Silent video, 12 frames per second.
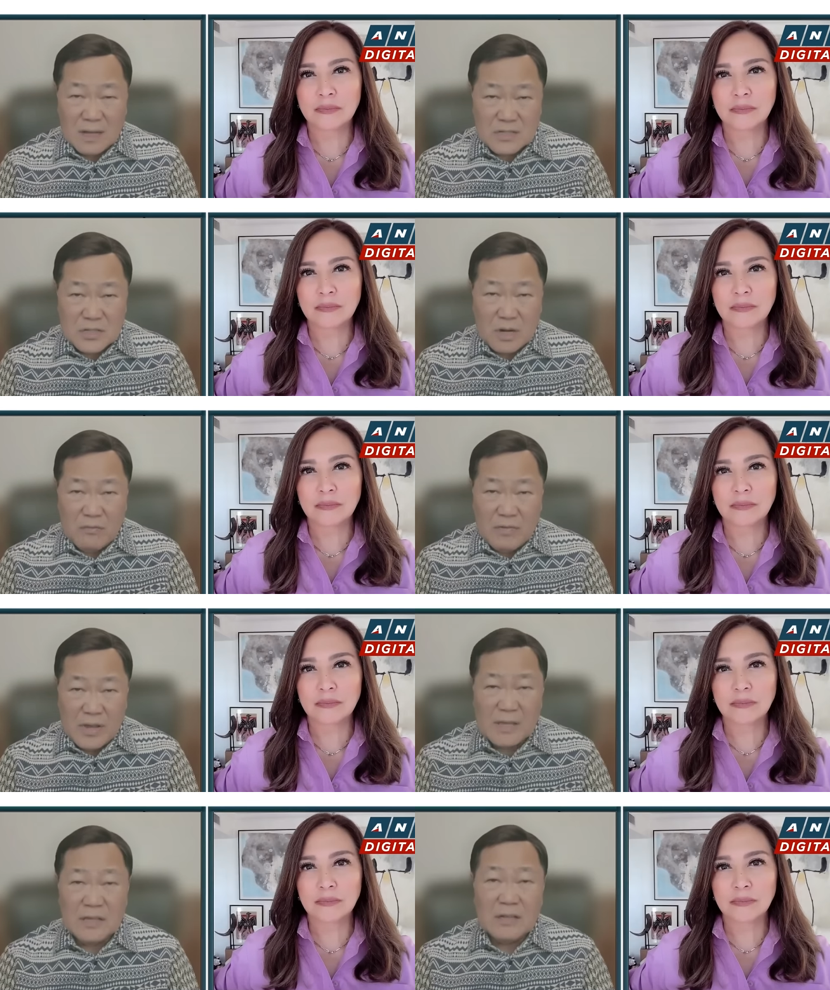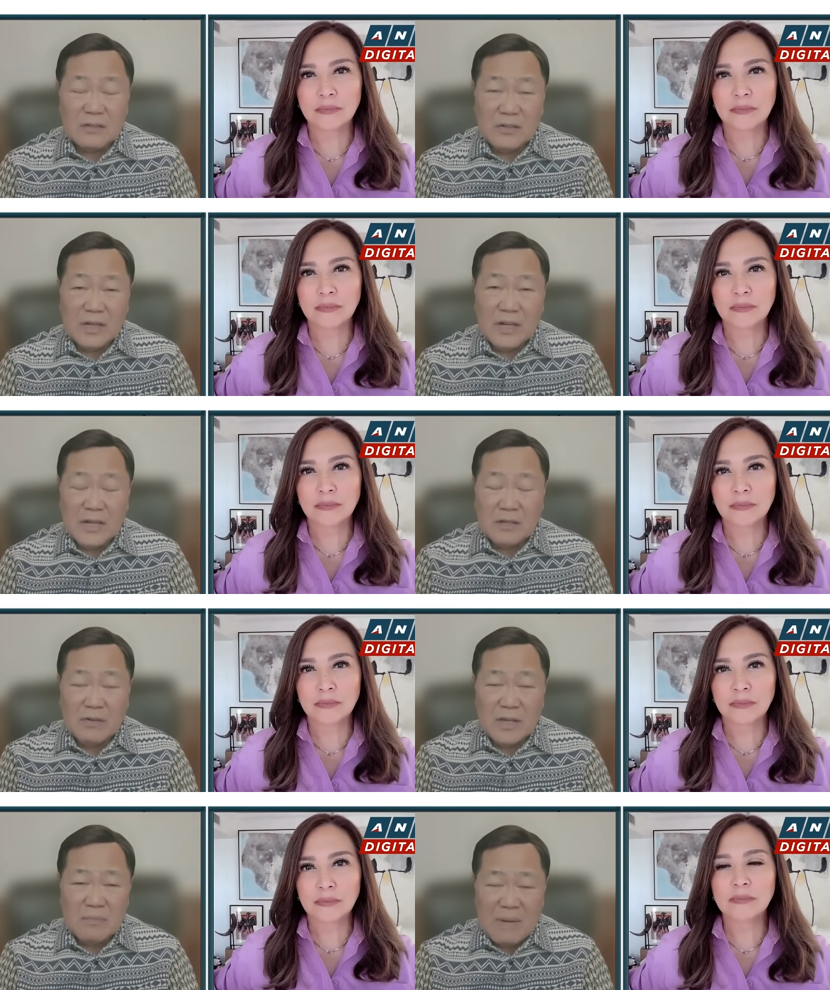Speaker 1: surveying and drilling in
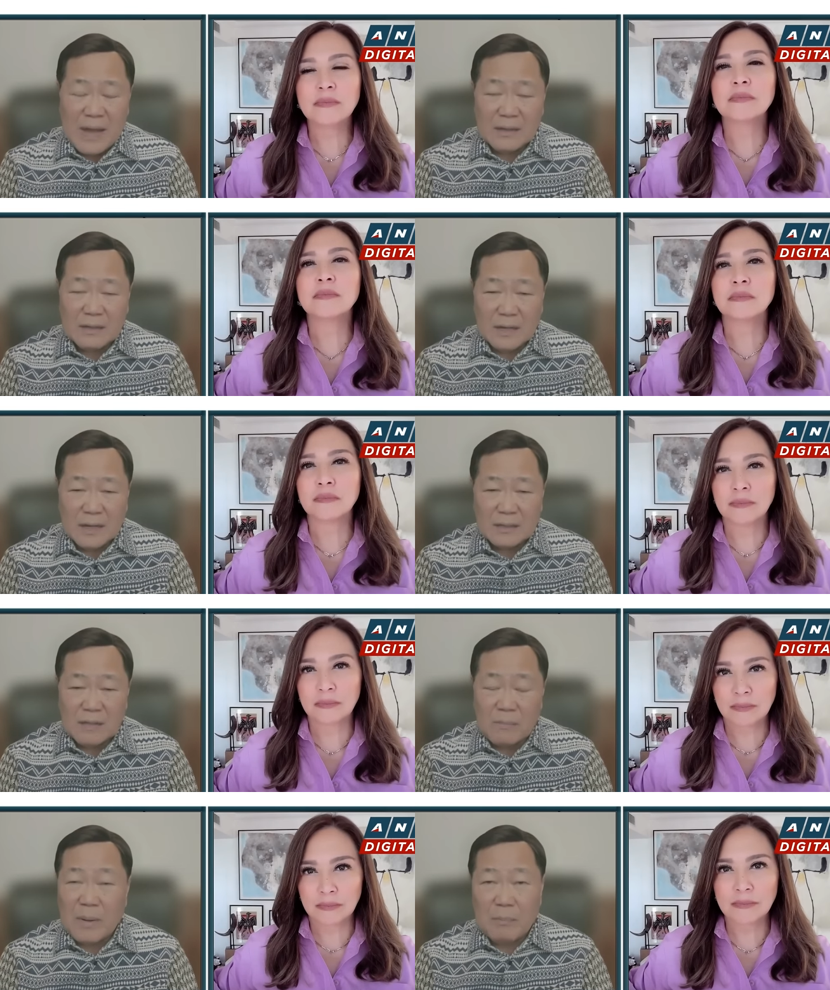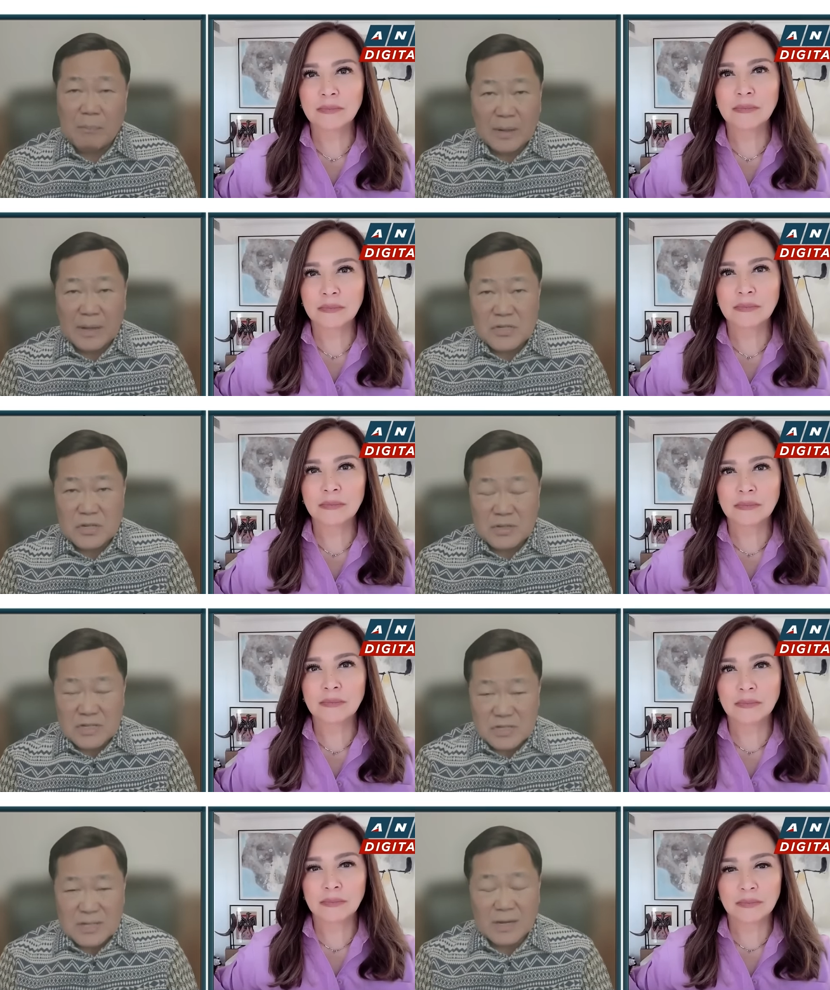Reed Bank, the preparation
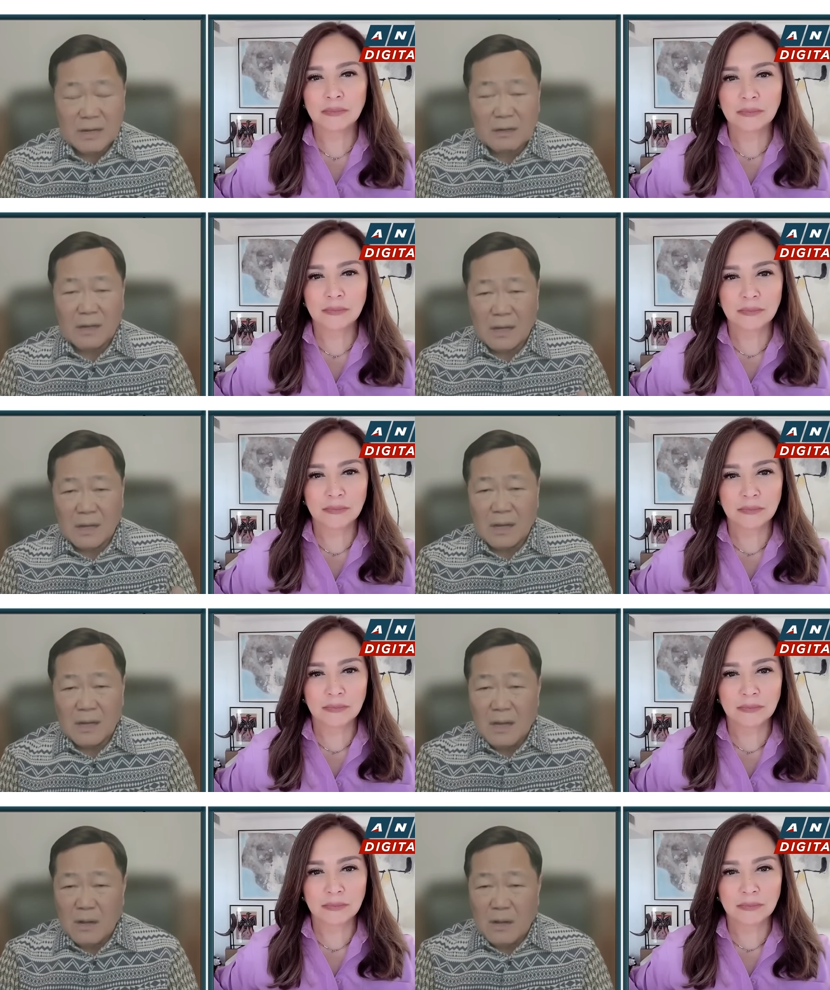is there.